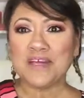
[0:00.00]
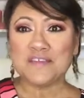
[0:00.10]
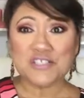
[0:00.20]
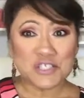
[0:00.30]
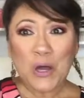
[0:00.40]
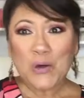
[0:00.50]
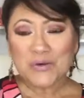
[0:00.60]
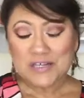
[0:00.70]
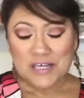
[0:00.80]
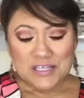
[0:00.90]
the
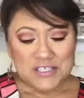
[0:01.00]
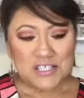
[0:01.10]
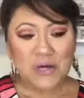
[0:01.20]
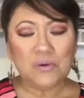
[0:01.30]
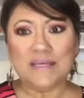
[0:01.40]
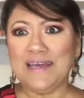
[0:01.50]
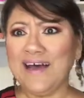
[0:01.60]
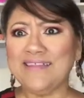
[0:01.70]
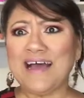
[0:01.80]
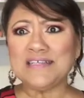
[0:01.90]
stone so
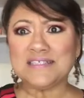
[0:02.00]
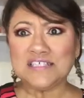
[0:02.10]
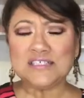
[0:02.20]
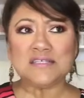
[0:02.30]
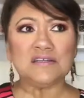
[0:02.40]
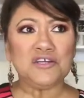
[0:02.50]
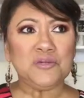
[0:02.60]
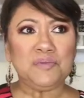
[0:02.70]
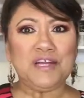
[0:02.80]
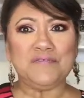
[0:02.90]
yeah that's just a
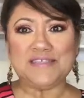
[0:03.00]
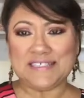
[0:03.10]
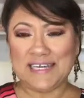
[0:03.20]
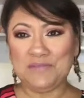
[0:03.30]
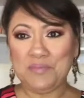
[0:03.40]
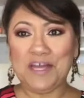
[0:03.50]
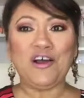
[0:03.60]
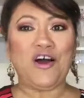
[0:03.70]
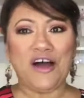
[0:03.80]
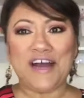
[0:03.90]
little bit of a tidbit
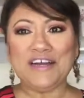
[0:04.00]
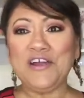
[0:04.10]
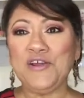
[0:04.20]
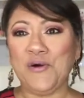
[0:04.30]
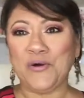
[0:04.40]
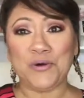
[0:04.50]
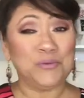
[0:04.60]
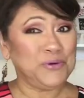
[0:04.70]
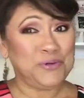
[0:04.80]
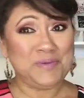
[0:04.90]
on your
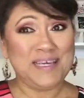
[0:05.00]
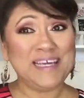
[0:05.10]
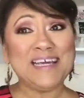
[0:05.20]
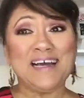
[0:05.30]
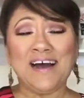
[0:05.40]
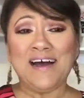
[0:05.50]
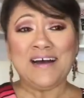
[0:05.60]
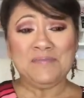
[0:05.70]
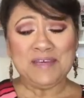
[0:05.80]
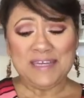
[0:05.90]
ruby
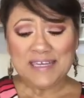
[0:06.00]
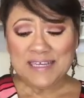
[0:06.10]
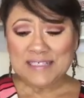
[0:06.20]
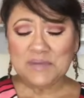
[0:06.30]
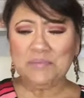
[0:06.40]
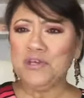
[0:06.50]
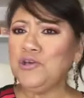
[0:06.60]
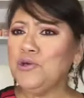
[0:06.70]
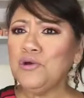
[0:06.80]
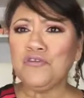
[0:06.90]
um, it is a
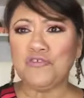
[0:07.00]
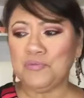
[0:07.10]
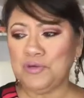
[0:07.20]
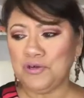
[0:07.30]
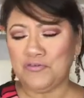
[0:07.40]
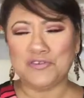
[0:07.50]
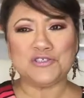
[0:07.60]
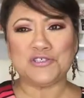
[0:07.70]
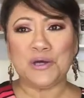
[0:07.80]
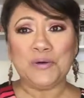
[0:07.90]
beautiful beautiful
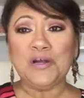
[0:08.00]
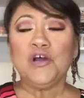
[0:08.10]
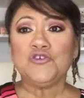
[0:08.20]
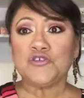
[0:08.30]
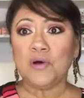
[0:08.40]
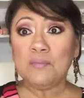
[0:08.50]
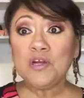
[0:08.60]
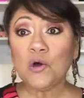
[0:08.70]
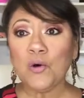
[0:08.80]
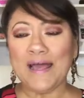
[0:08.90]
stone so I'm
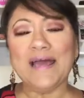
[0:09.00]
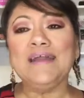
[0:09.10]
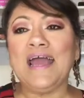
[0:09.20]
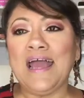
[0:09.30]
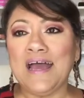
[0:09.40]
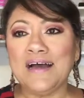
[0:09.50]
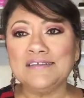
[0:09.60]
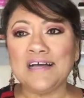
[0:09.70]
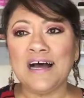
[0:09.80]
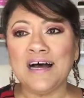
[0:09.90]
gonna go ahead and
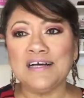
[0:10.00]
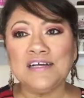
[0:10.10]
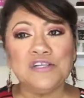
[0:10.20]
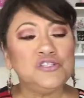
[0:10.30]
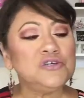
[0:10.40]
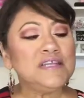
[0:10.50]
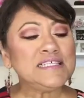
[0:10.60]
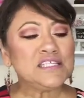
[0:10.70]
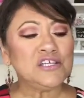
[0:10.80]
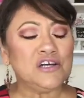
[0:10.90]
uh, do
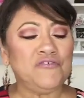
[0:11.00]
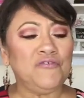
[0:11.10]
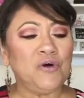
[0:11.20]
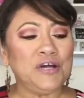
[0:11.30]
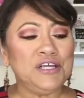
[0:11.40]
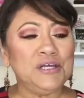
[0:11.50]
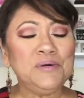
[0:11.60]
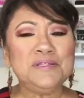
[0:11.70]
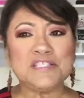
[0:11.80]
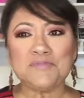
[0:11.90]
this look for
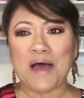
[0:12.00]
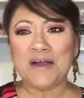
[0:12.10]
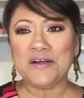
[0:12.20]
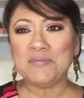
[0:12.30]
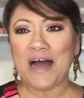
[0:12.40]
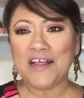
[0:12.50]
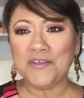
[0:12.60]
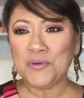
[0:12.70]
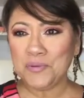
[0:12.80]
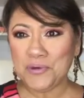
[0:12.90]
you inspired by
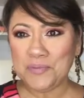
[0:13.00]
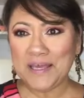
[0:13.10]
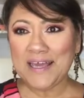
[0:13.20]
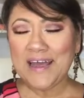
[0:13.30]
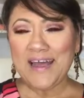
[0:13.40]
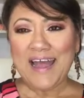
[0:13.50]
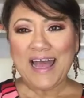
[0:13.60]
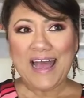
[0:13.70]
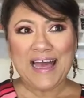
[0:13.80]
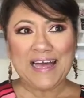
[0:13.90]
the ruby
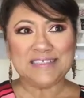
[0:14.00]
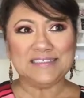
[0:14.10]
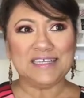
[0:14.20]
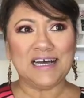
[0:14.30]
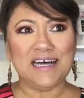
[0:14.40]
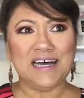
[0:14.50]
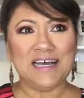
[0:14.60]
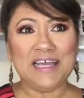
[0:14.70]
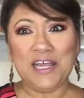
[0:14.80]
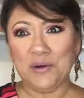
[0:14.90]
and
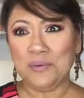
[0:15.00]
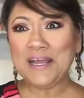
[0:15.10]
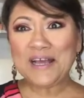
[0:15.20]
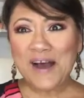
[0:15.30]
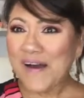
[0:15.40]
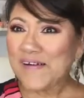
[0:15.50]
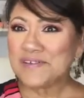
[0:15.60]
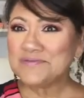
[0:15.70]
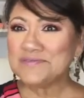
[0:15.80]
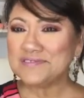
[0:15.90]
uh, here we go